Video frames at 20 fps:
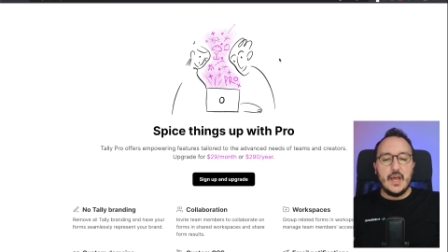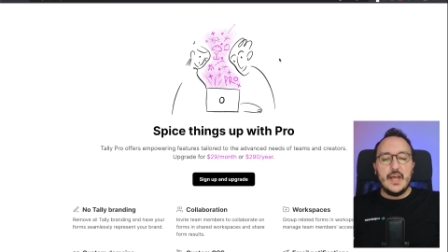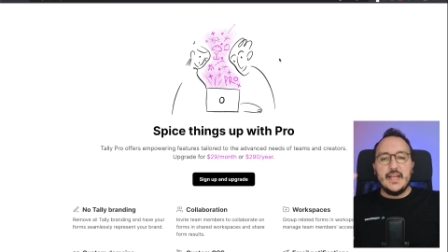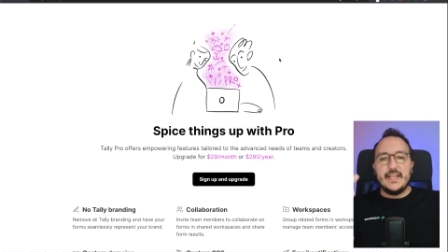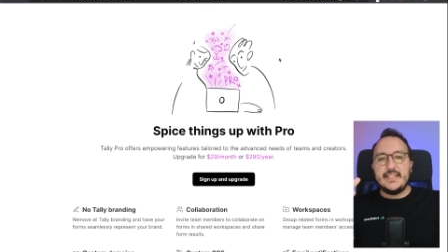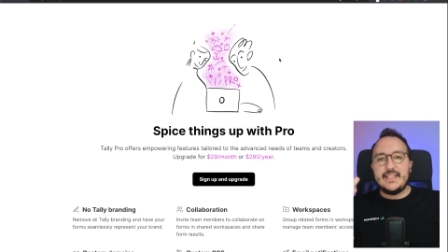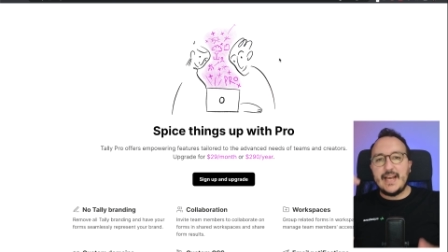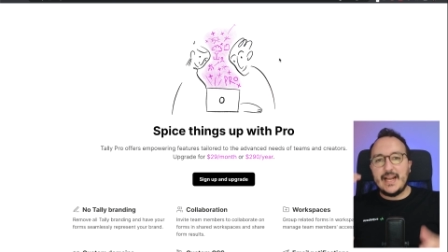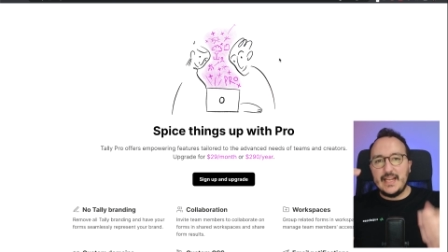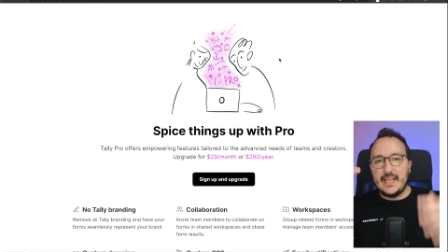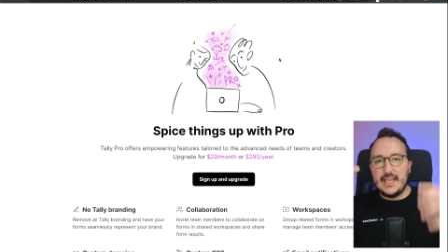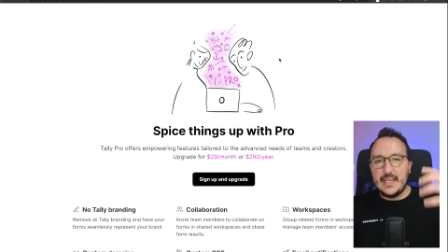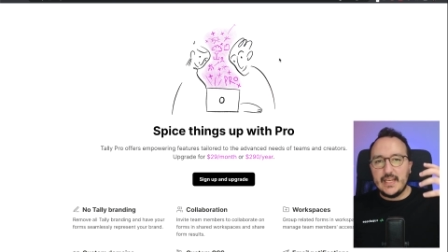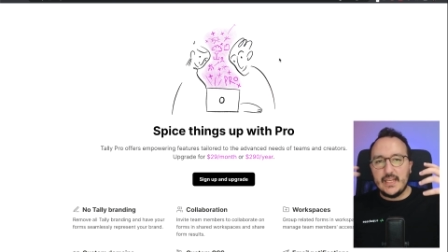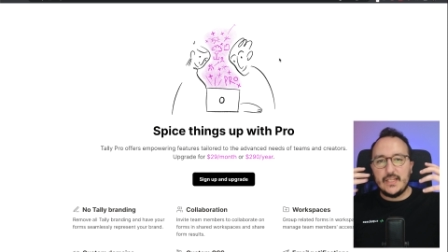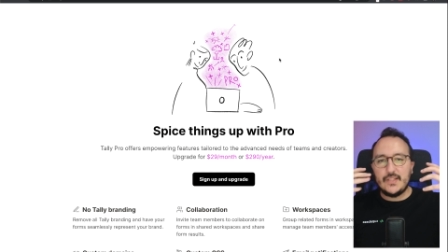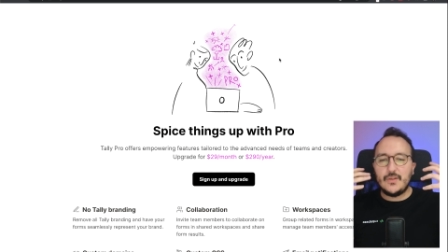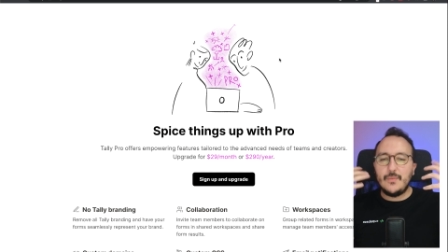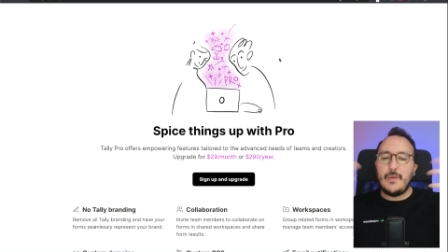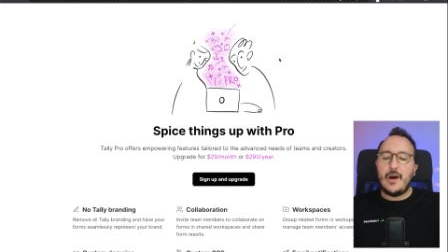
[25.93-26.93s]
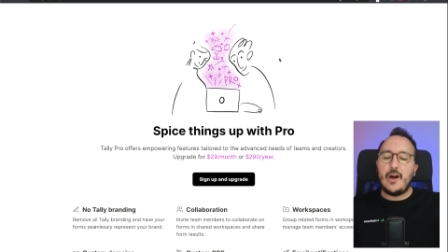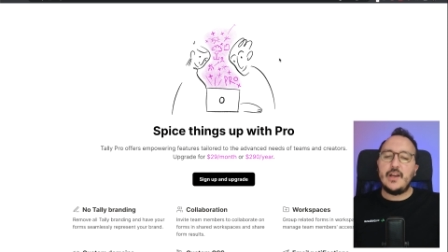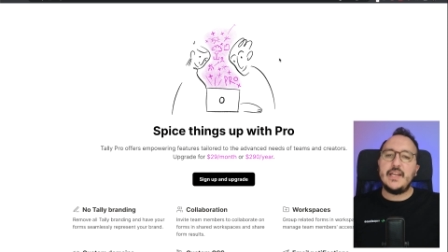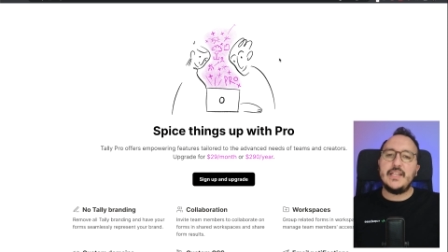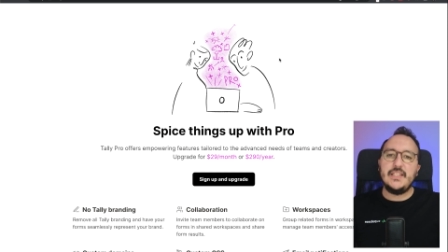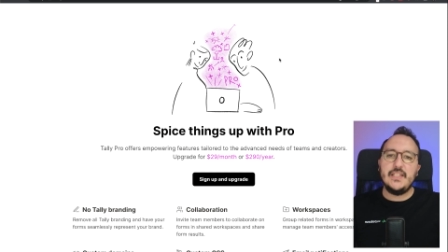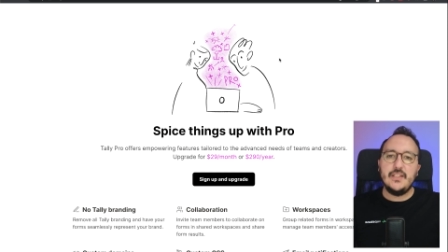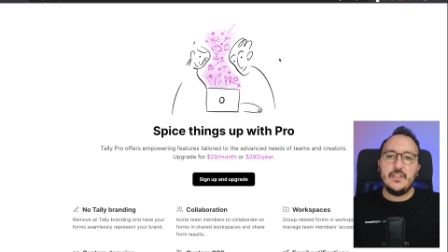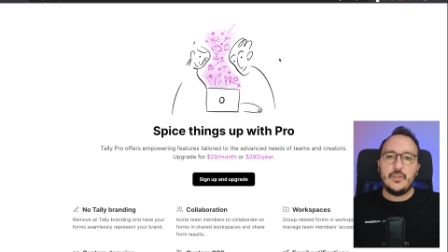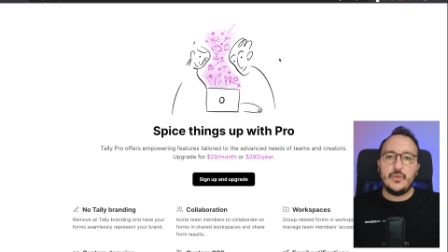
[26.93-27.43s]
Tally is a
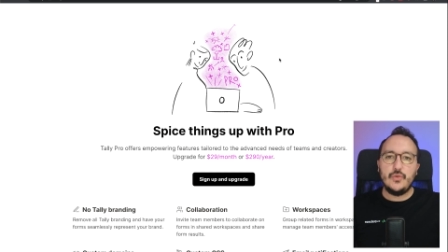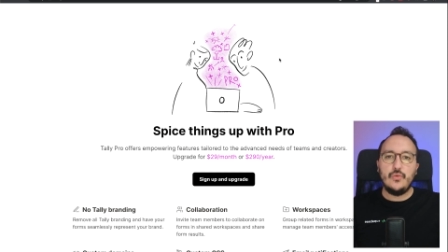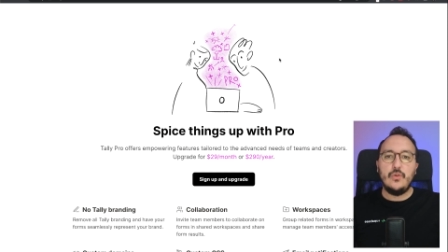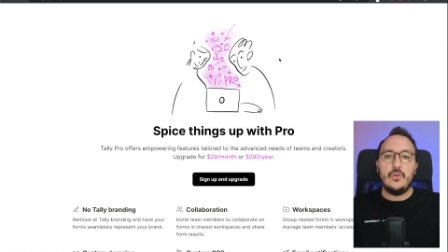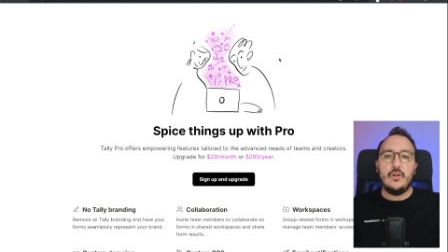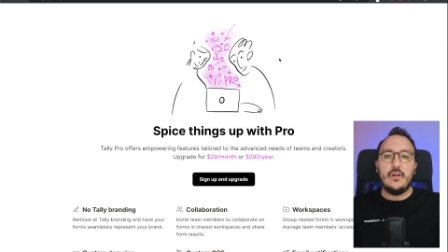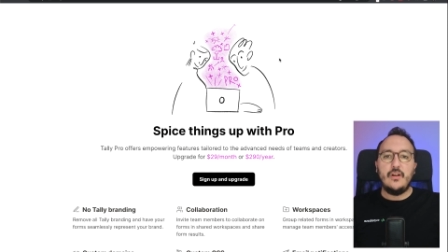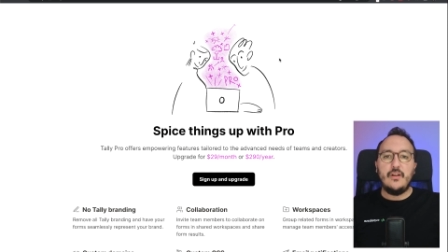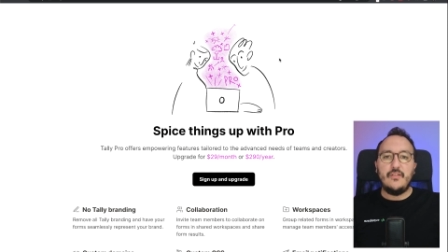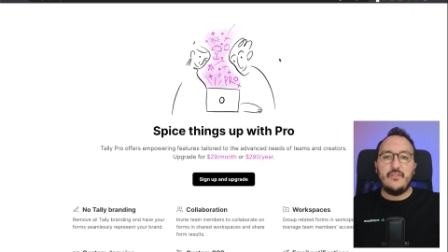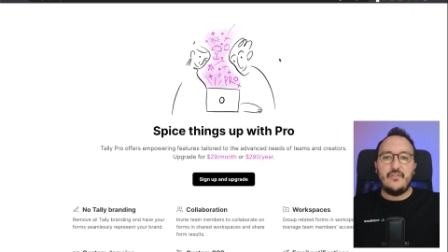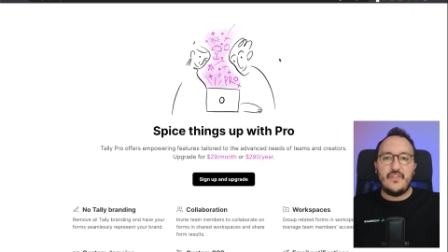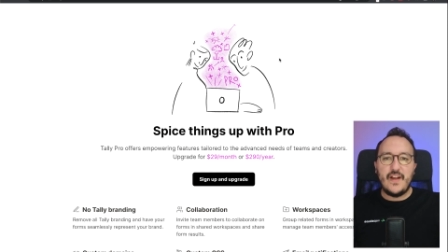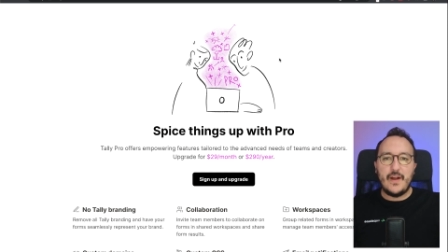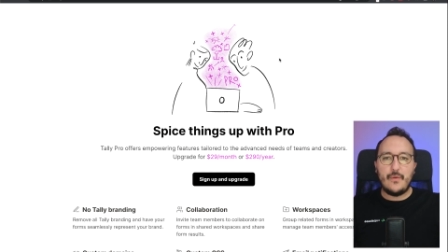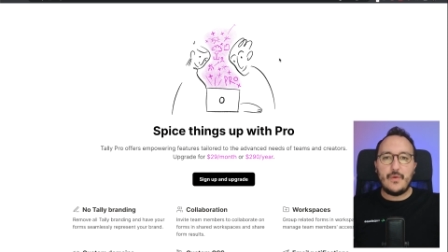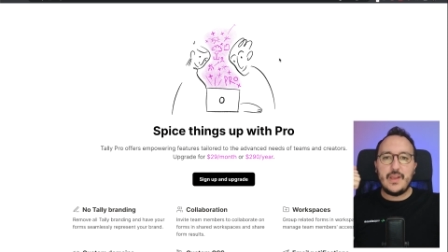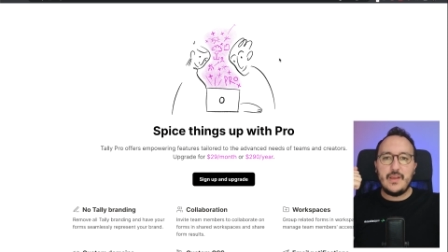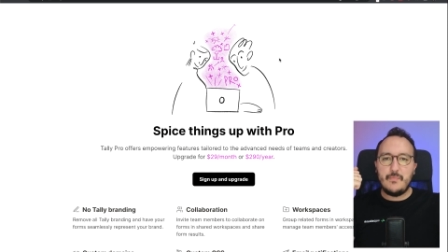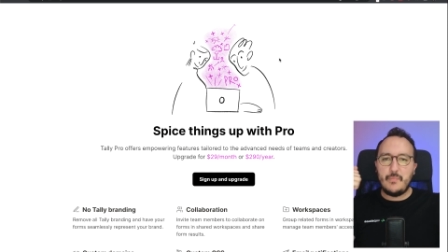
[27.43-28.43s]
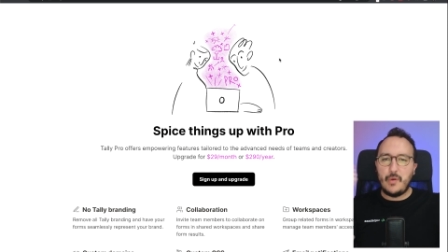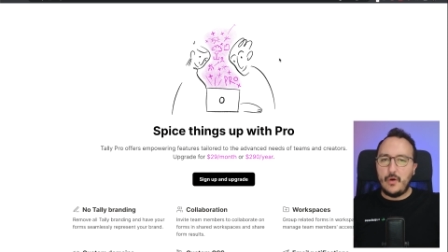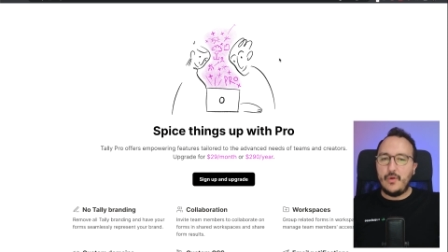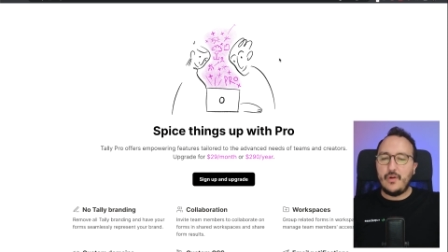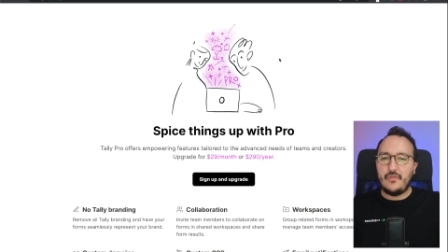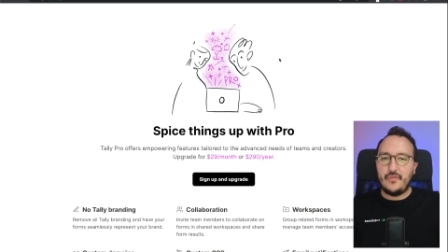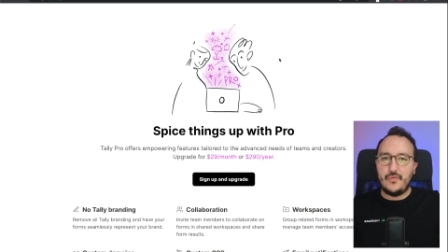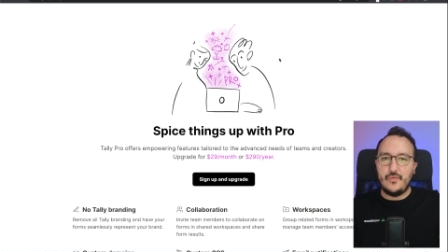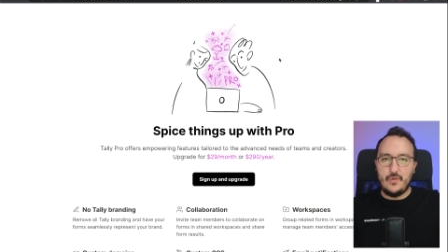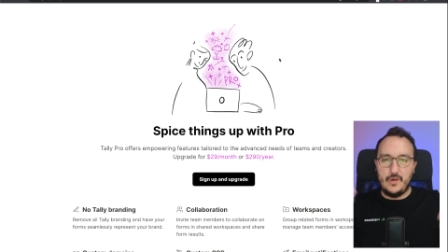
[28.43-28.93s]
marketing tool very
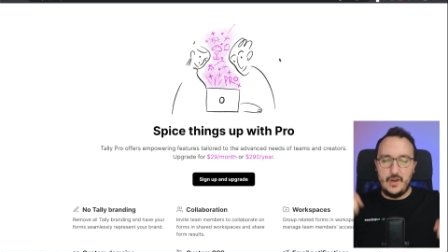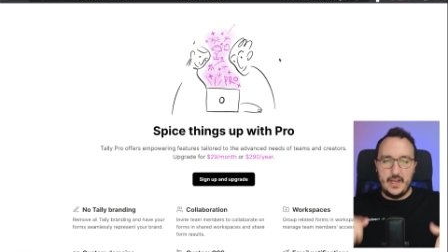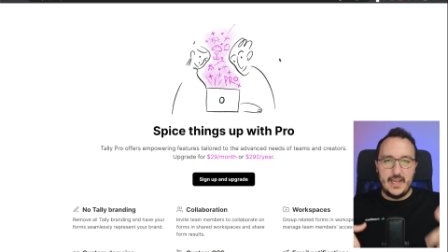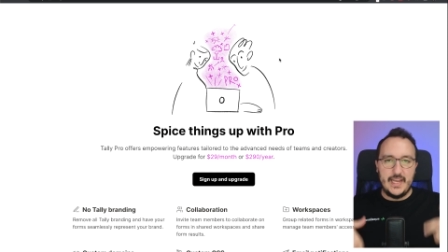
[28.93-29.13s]
powerful.